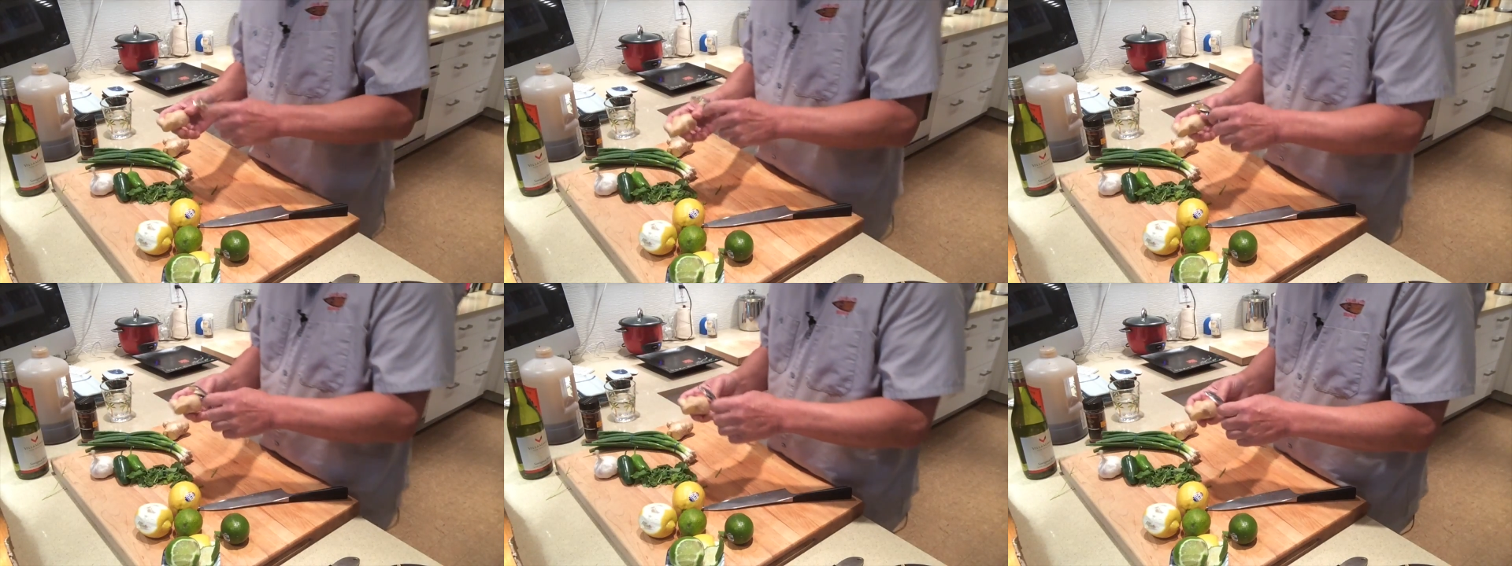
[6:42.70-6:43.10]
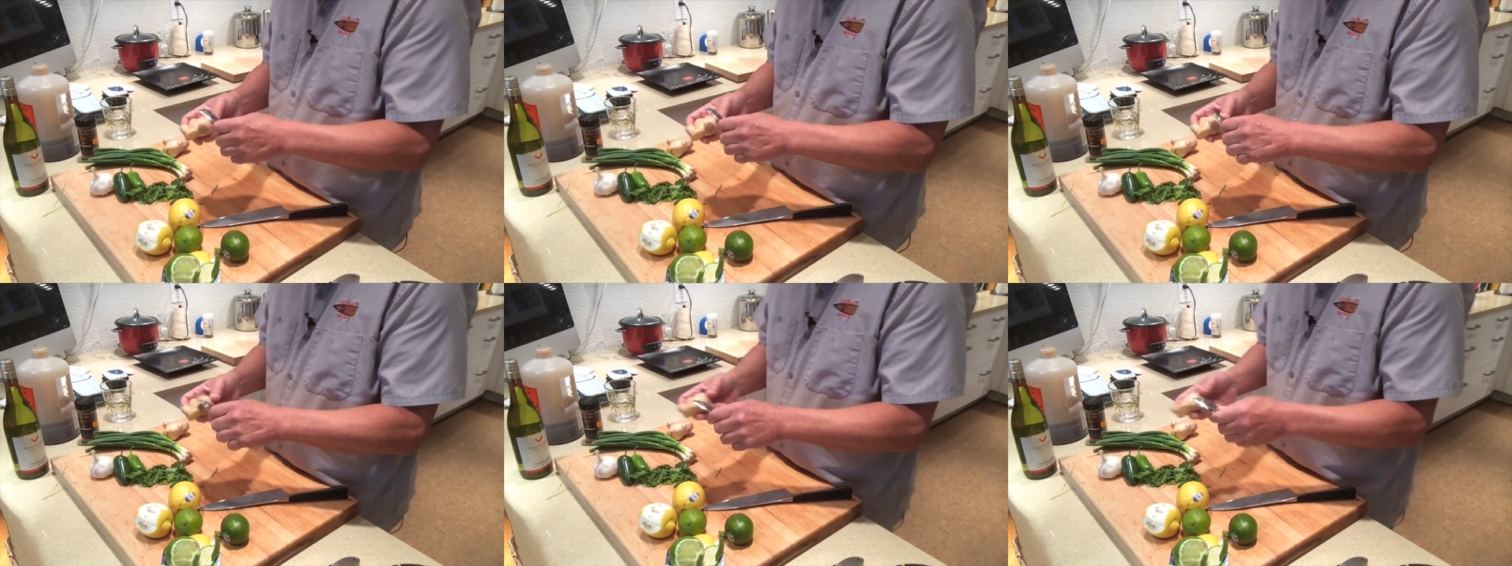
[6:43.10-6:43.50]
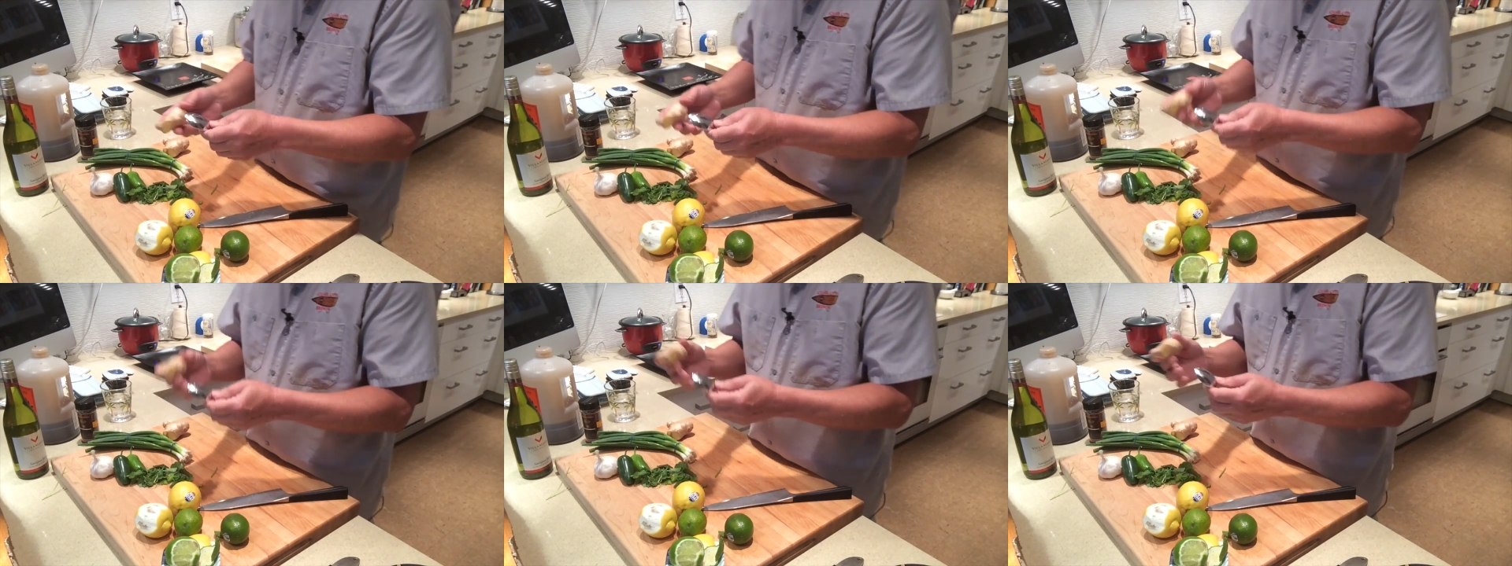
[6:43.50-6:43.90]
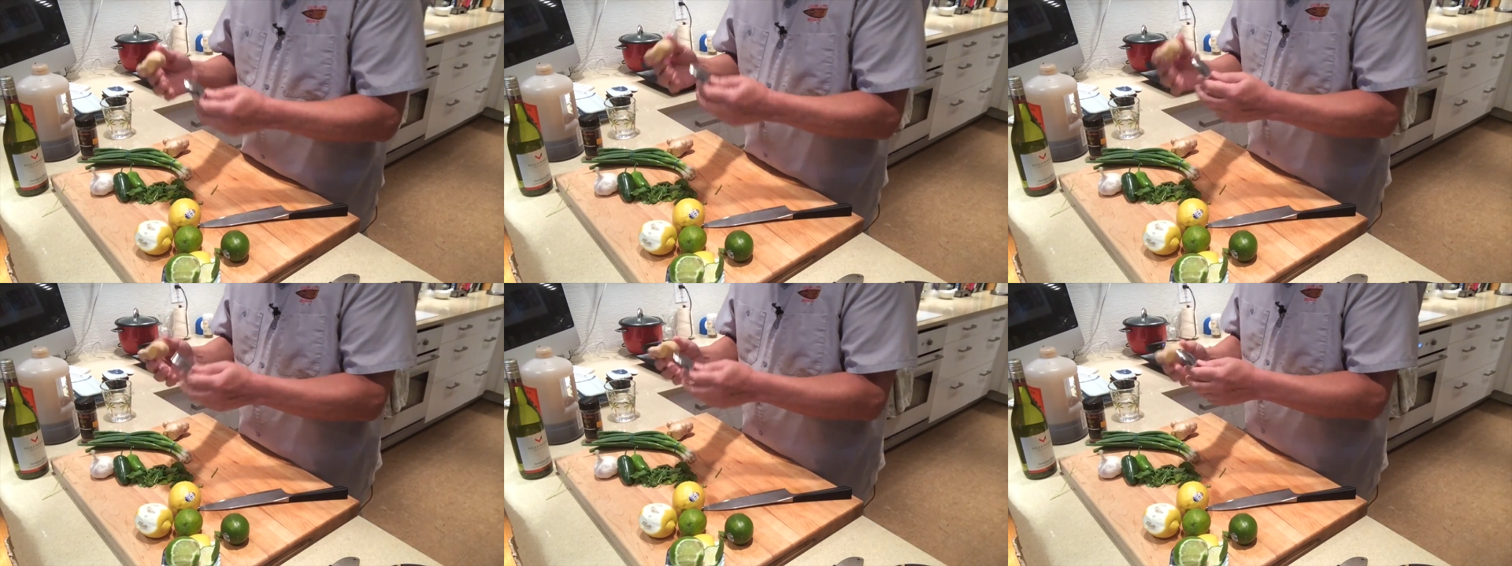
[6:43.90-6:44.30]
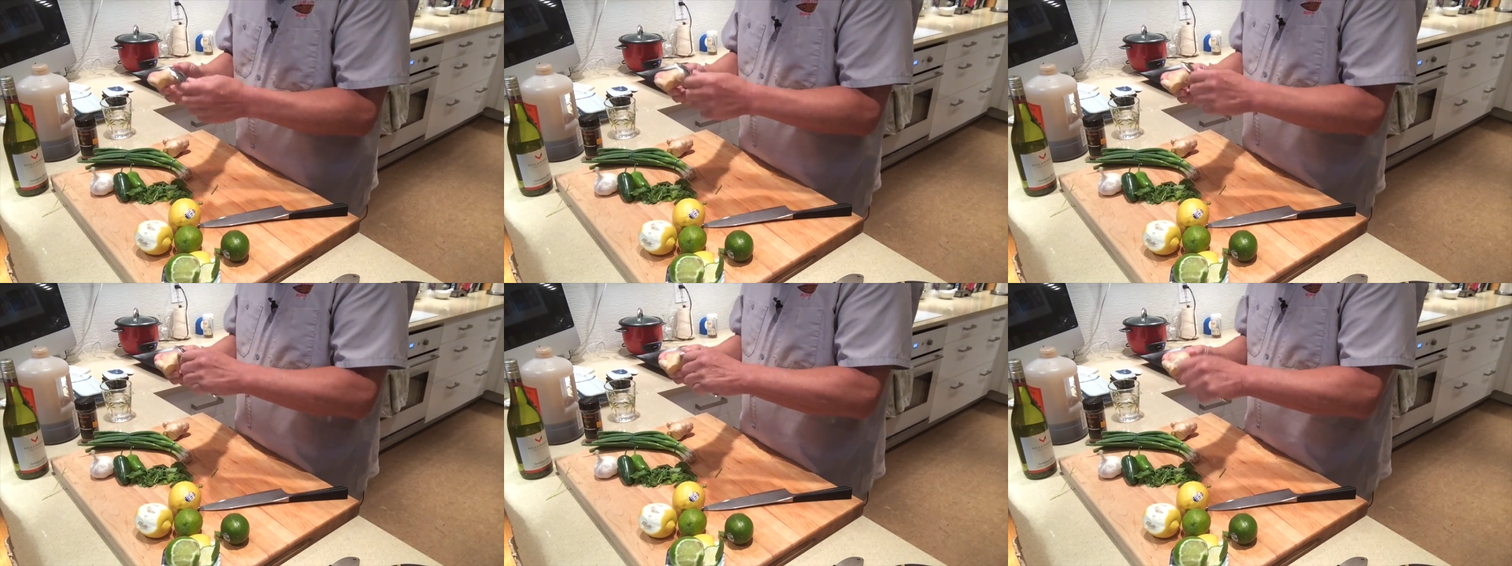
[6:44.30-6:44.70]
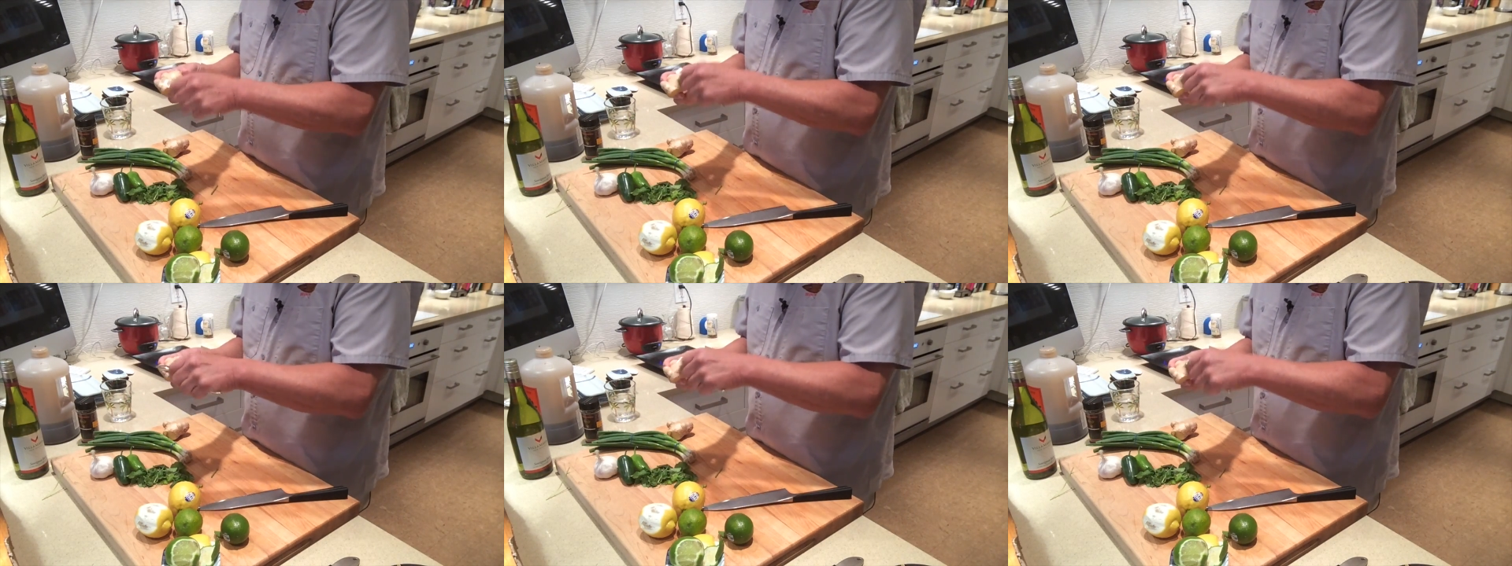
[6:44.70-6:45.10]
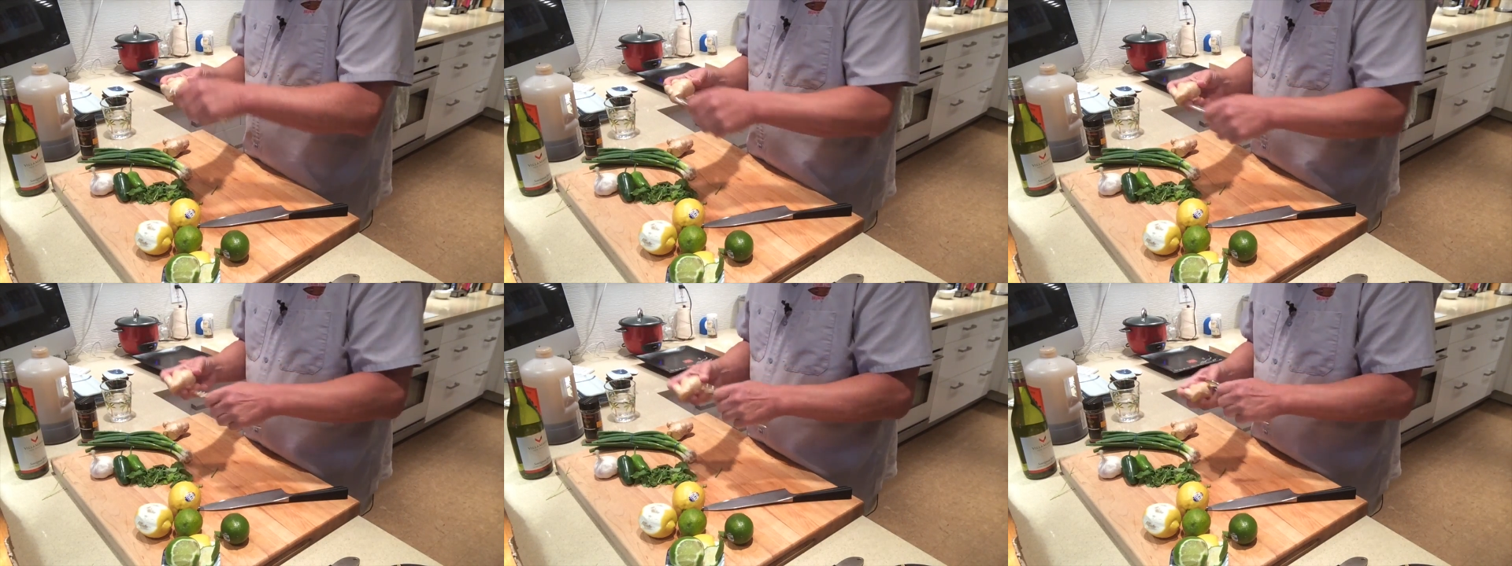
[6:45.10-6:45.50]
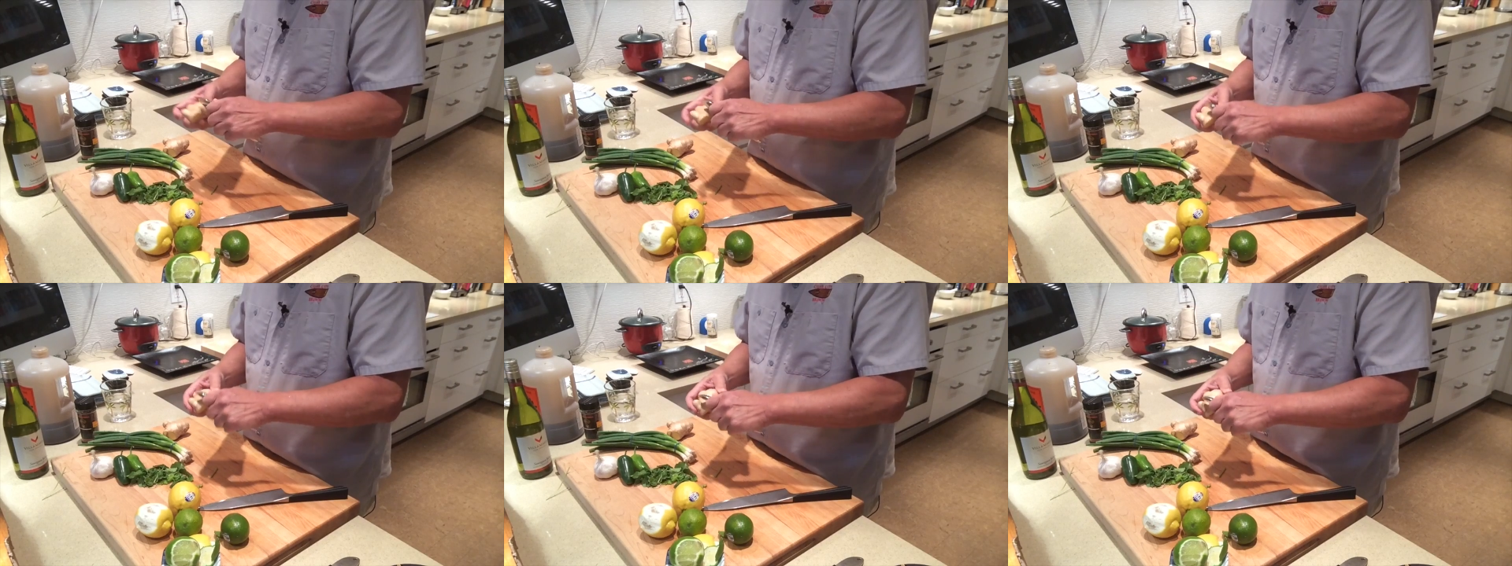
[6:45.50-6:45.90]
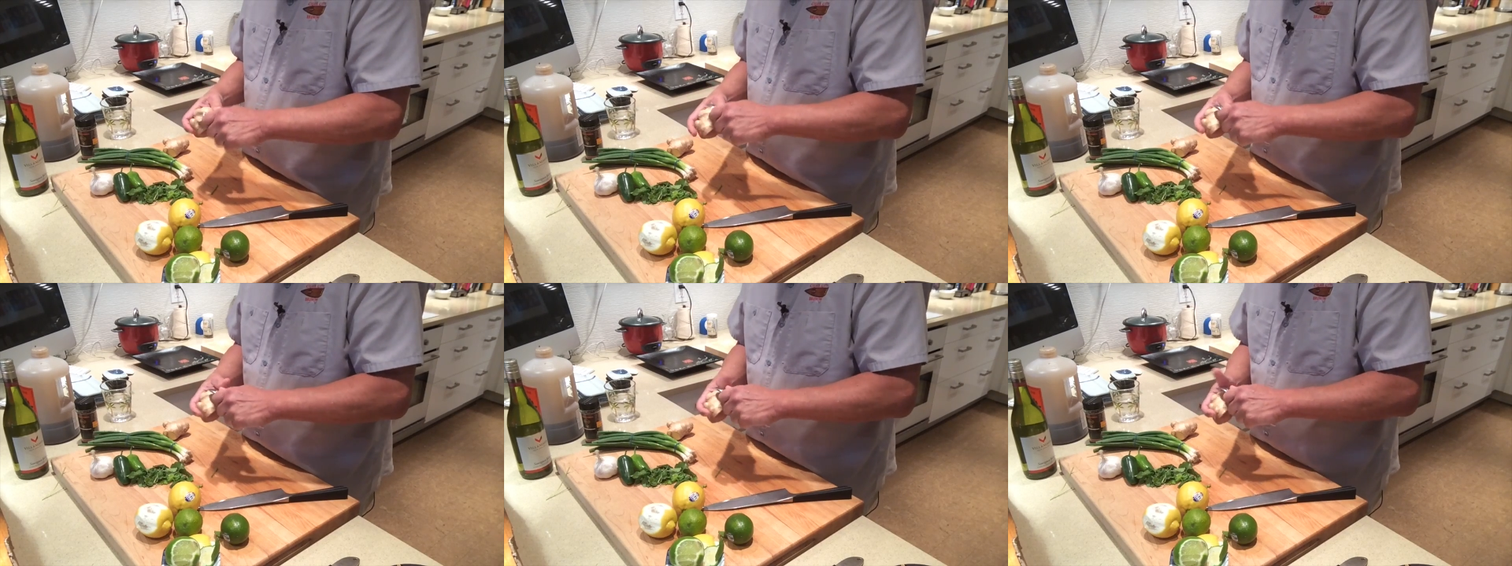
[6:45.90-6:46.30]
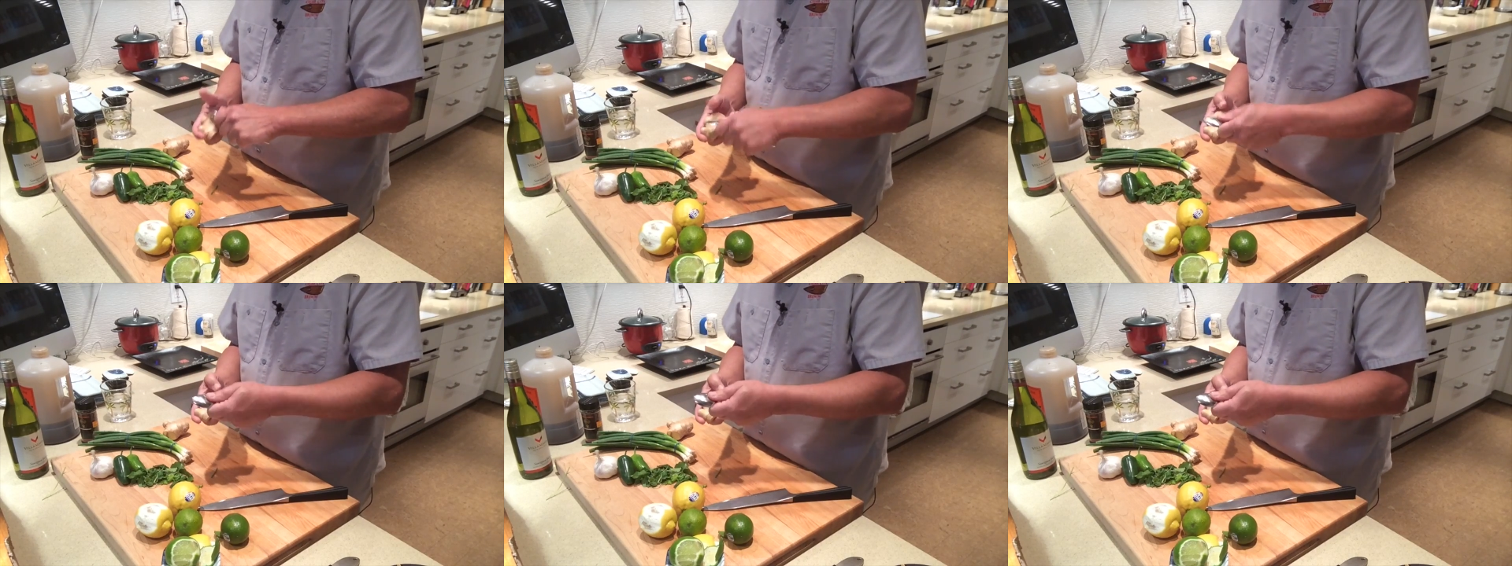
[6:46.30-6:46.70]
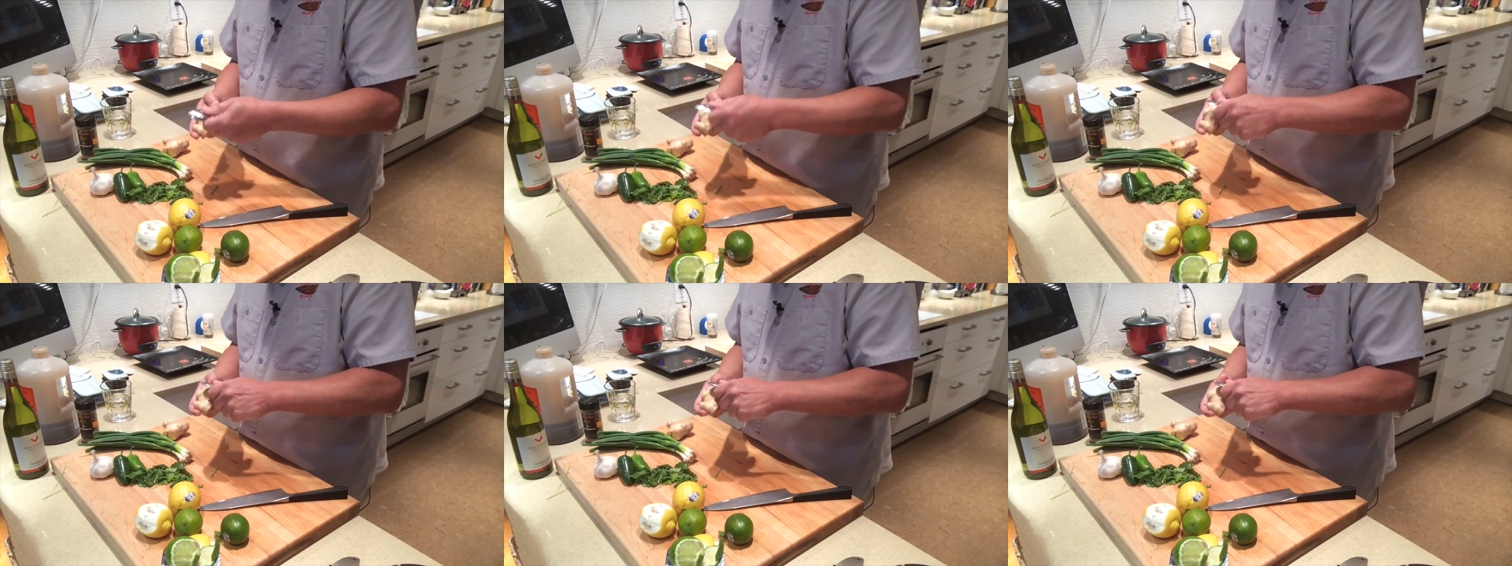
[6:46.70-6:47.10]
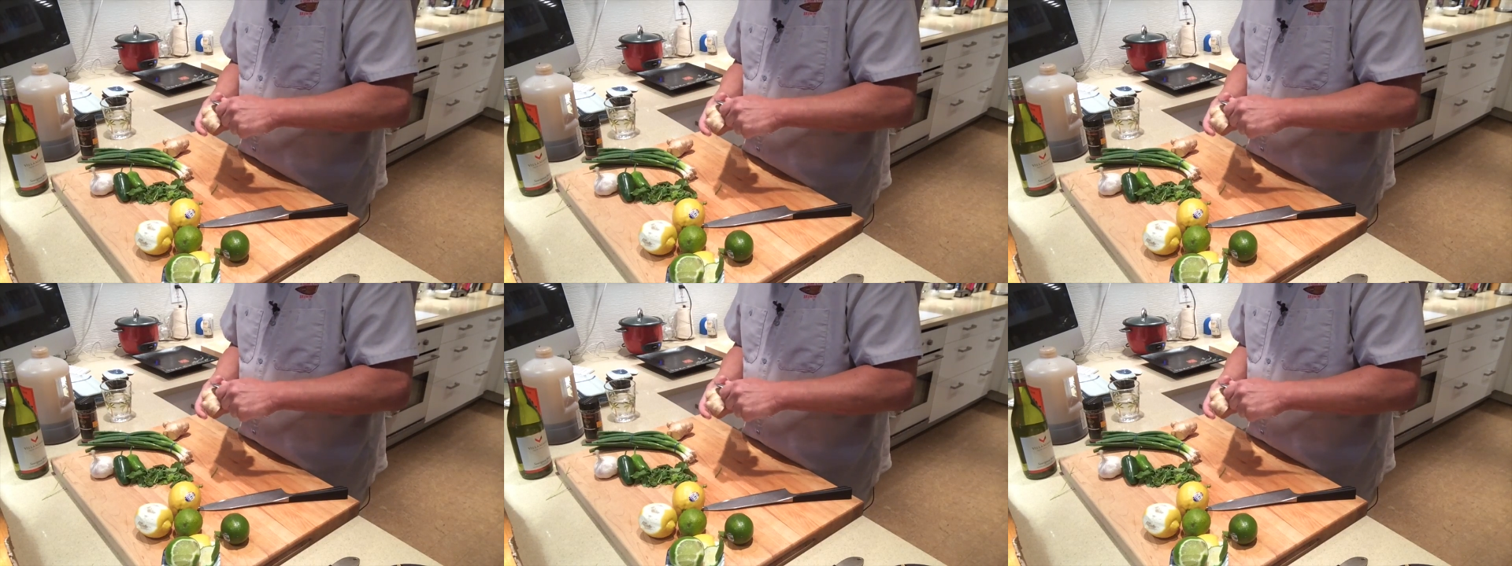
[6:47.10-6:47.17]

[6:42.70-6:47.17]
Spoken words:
(no speaker visible)